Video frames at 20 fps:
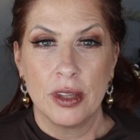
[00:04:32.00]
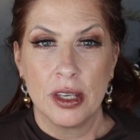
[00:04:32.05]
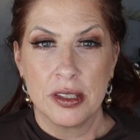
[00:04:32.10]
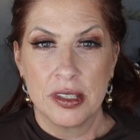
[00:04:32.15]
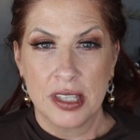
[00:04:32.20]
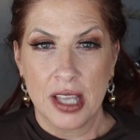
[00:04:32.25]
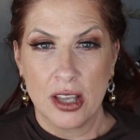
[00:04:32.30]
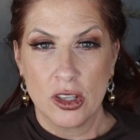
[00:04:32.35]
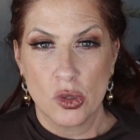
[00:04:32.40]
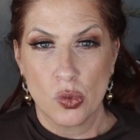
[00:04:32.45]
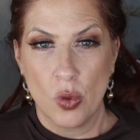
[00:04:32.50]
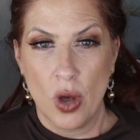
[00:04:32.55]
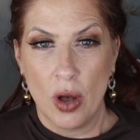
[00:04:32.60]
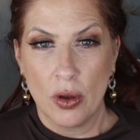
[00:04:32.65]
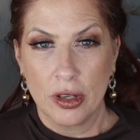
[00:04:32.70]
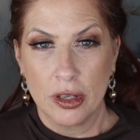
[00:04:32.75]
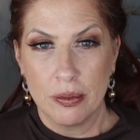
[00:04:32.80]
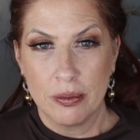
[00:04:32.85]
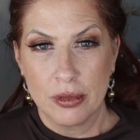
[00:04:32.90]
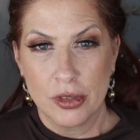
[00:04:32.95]
that says
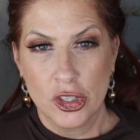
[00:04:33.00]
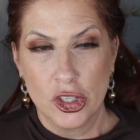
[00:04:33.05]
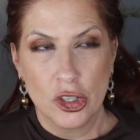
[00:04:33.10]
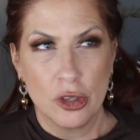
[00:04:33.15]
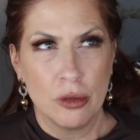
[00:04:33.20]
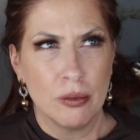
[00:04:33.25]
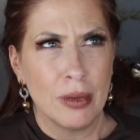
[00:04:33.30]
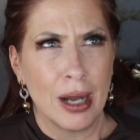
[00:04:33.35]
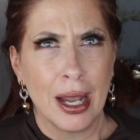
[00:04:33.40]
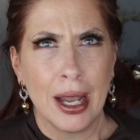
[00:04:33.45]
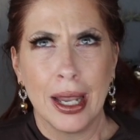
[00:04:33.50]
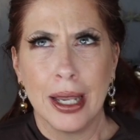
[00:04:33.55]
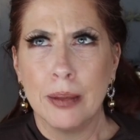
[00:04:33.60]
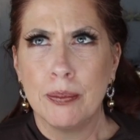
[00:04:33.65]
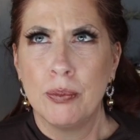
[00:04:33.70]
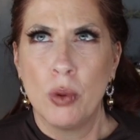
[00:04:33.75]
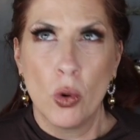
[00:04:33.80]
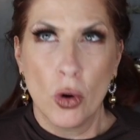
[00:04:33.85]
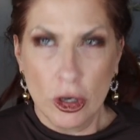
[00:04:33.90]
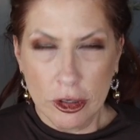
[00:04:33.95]
welcome to my
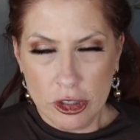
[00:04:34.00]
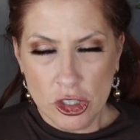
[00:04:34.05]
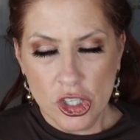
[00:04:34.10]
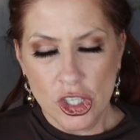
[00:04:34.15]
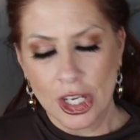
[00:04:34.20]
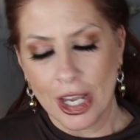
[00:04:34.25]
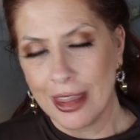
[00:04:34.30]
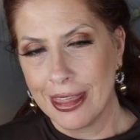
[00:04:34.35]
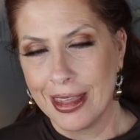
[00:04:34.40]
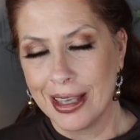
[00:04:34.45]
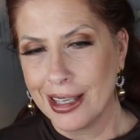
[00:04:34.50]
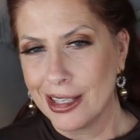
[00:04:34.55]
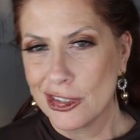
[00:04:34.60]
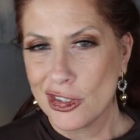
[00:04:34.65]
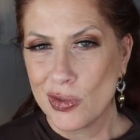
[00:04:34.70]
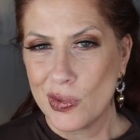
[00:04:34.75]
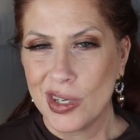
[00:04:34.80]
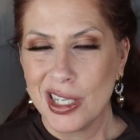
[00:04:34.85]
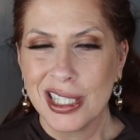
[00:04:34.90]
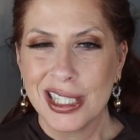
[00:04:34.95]
porch, I think
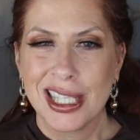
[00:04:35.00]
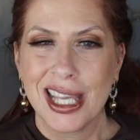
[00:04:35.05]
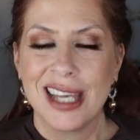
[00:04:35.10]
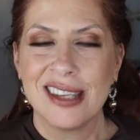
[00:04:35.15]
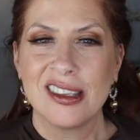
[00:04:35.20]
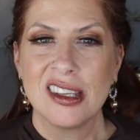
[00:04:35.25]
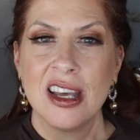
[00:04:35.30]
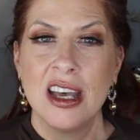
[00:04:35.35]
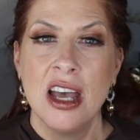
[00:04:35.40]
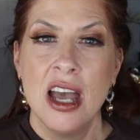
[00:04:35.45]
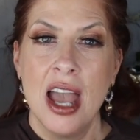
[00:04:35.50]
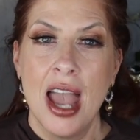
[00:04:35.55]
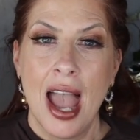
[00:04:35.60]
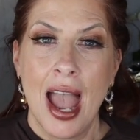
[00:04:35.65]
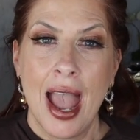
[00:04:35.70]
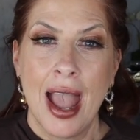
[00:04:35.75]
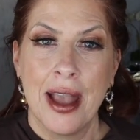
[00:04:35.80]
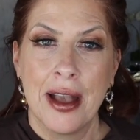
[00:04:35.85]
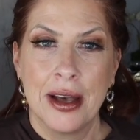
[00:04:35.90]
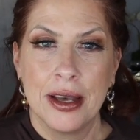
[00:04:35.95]
is what it says,
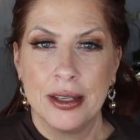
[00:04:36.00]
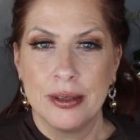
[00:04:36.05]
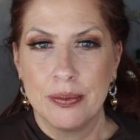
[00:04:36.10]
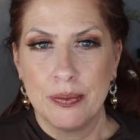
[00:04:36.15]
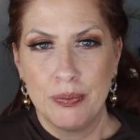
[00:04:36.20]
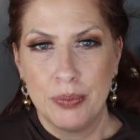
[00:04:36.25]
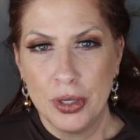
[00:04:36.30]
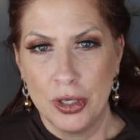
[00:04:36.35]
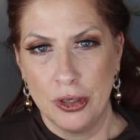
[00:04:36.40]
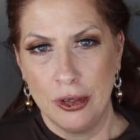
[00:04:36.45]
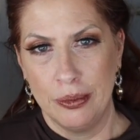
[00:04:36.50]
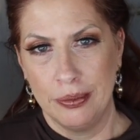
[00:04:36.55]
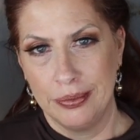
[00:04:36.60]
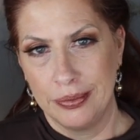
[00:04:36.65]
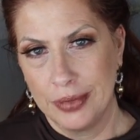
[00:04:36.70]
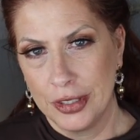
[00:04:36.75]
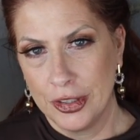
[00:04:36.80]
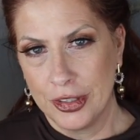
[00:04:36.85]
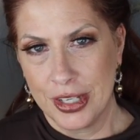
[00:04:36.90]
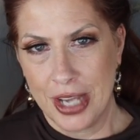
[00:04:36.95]
and boom,
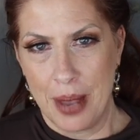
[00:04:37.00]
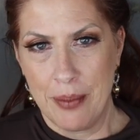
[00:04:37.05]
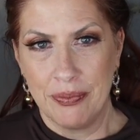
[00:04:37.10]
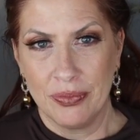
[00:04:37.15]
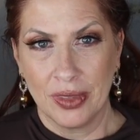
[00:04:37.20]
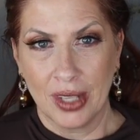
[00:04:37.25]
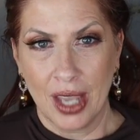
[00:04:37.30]
you're done.